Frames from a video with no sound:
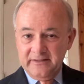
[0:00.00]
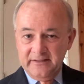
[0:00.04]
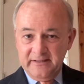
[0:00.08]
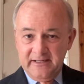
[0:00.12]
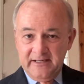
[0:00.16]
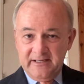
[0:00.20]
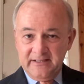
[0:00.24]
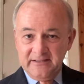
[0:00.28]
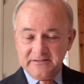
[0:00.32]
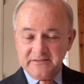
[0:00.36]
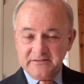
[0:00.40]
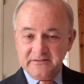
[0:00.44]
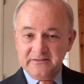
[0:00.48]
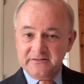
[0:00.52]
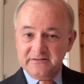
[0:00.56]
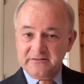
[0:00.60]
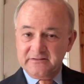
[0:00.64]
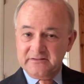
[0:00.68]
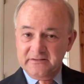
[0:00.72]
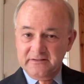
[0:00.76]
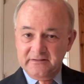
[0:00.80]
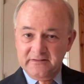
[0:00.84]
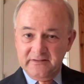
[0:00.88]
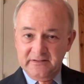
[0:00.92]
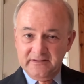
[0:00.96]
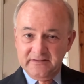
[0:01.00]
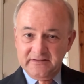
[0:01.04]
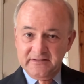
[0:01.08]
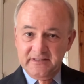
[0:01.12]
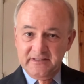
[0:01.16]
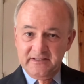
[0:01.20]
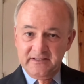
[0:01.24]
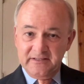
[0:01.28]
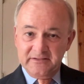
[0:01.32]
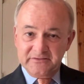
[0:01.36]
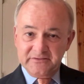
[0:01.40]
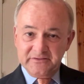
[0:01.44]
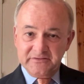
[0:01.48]
analysis and the
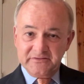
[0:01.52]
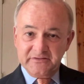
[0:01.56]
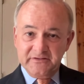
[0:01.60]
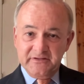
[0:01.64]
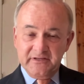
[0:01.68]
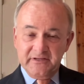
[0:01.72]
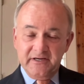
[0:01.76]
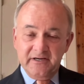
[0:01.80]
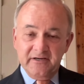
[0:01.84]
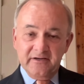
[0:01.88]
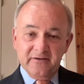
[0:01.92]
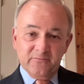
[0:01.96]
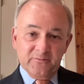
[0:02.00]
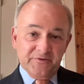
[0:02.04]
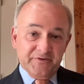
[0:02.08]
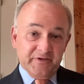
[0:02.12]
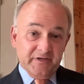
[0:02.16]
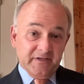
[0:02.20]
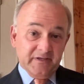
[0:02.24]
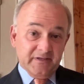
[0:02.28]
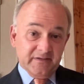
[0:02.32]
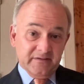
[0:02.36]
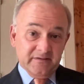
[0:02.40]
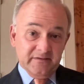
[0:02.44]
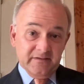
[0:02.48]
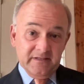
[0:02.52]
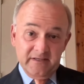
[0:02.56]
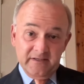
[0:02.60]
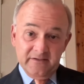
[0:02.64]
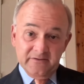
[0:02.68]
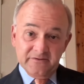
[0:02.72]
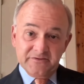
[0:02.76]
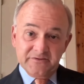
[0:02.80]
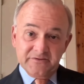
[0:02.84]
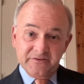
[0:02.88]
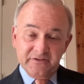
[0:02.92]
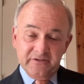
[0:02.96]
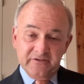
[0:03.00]
intelligence there, it will take a day
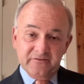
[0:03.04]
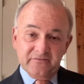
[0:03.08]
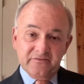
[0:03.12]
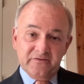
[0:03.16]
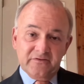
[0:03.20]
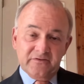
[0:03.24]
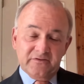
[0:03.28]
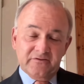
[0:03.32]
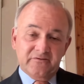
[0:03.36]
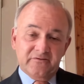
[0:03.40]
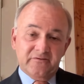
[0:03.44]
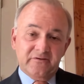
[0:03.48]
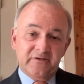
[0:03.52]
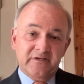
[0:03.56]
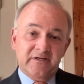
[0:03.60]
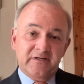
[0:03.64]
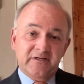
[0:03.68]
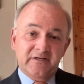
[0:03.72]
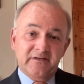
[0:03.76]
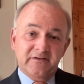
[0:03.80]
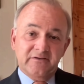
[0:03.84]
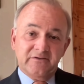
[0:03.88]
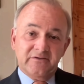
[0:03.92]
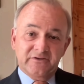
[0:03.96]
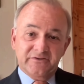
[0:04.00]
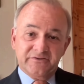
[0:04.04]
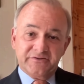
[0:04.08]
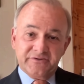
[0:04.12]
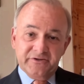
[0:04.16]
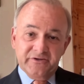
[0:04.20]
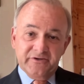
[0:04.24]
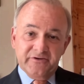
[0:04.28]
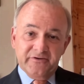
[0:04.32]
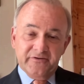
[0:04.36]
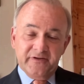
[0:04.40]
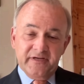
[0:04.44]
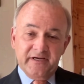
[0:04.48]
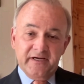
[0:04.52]
or so to
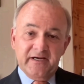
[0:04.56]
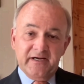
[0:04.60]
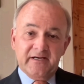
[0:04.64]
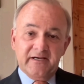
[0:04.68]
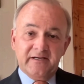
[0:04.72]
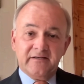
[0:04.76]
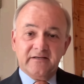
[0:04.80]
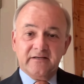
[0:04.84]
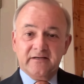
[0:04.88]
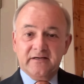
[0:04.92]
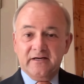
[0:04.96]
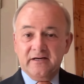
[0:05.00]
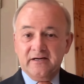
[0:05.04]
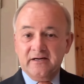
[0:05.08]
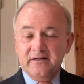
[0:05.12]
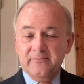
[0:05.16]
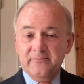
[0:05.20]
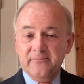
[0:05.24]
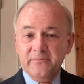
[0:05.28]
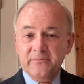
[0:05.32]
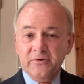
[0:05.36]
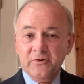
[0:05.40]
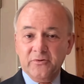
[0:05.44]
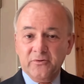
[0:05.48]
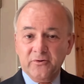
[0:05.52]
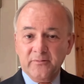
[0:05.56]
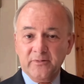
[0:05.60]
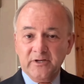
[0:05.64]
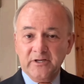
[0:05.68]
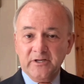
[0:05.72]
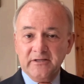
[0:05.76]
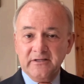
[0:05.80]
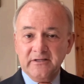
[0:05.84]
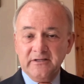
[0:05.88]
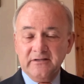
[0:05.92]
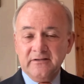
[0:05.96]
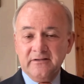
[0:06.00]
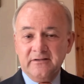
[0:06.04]
discern that. Um,
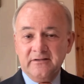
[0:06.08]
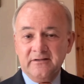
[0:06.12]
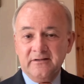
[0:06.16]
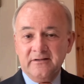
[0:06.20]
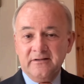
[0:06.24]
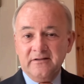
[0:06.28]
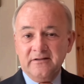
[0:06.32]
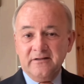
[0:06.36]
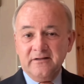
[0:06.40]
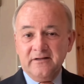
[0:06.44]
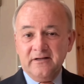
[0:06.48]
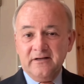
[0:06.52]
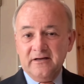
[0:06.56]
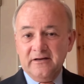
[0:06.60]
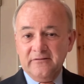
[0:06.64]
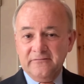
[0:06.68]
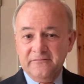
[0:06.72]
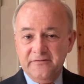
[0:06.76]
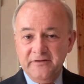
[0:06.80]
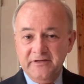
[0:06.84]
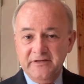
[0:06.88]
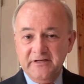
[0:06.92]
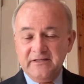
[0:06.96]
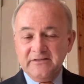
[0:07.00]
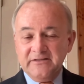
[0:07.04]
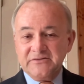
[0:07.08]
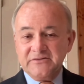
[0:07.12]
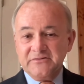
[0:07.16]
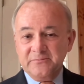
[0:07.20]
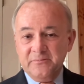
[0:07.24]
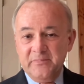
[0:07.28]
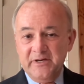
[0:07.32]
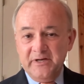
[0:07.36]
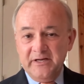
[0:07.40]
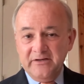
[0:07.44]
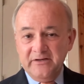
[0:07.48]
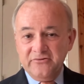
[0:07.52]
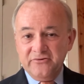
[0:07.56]
normally, events
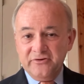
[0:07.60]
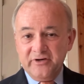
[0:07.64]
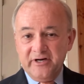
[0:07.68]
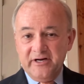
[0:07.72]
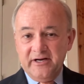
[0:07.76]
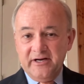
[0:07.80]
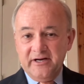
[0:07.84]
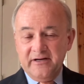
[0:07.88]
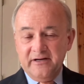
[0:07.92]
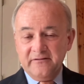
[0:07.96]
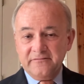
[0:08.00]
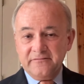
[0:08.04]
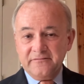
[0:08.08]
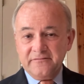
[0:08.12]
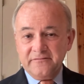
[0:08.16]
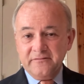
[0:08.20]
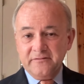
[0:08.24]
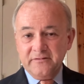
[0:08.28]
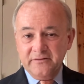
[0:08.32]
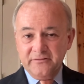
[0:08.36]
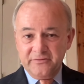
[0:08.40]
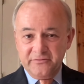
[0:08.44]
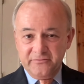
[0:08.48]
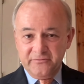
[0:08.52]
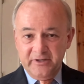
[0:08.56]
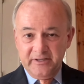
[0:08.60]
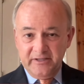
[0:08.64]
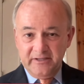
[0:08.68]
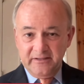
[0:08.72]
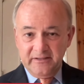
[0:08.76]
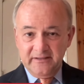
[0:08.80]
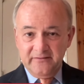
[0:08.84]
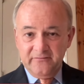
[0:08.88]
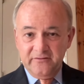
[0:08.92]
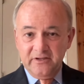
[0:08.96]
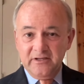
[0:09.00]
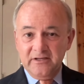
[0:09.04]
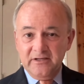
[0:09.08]
may drive the threat
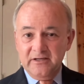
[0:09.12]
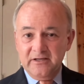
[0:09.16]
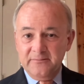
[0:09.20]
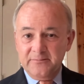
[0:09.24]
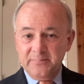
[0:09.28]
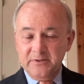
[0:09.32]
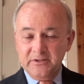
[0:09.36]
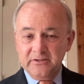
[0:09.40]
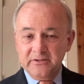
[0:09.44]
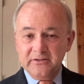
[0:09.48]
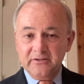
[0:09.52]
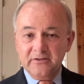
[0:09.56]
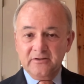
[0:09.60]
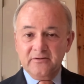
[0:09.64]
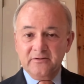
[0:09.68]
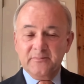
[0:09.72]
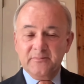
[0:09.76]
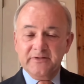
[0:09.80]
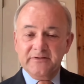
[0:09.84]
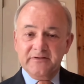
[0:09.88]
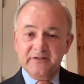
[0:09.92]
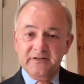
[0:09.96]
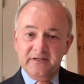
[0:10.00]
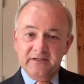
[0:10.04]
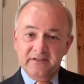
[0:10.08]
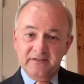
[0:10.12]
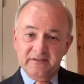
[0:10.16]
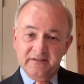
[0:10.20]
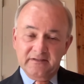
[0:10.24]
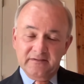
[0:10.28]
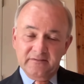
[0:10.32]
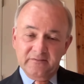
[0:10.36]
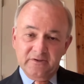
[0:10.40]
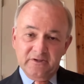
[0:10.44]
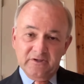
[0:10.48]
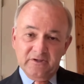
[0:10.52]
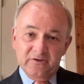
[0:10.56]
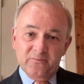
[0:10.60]
level up a little. But then,
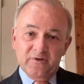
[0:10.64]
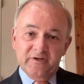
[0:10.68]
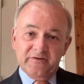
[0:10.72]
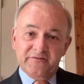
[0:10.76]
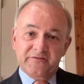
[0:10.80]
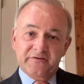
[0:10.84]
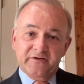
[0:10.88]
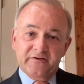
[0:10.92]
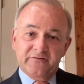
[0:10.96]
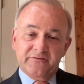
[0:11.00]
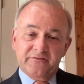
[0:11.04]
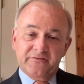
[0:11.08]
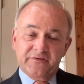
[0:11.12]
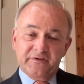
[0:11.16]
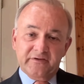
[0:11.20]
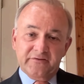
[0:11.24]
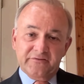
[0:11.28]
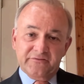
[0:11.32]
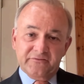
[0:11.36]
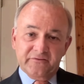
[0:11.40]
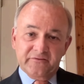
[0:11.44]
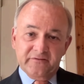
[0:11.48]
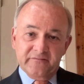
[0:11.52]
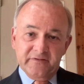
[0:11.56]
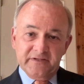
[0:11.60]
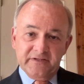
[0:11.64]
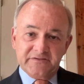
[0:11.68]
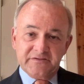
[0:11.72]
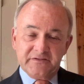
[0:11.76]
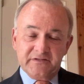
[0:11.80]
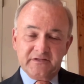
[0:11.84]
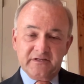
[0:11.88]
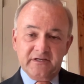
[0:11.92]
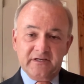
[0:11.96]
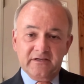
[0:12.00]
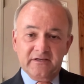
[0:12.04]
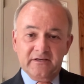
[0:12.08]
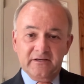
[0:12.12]
you know, once those things are
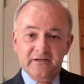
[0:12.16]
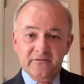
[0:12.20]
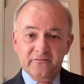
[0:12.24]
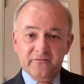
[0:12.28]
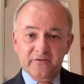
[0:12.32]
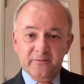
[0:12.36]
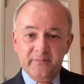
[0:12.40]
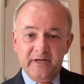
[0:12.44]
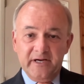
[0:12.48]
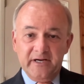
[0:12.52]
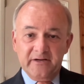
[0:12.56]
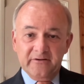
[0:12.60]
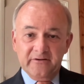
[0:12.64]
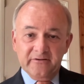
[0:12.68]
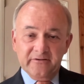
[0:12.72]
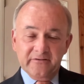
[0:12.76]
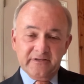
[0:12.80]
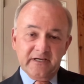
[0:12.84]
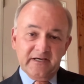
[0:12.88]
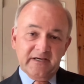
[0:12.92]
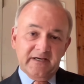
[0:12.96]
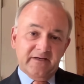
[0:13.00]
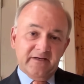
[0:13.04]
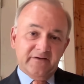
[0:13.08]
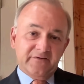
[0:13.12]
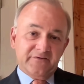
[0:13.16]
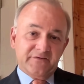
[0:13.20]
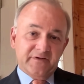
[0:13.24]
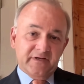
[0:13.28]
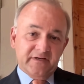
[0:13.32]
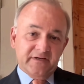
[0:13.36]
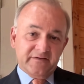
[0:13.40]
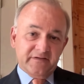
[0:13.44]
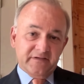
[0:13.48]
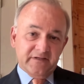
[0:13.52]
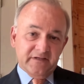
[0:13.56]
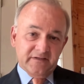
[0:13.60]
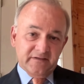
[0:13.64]
investigated over a matter of days, they
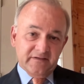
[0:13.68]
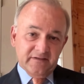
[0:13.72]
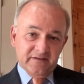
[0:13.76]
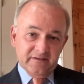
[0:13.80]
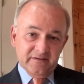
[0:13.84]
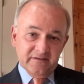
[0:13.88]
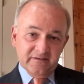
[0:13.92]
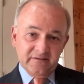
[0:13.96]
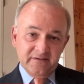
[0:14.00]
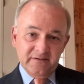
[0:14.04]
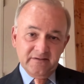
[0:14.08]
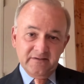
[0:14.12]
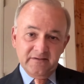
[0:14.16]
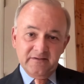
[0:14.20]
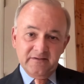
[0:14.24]
tend to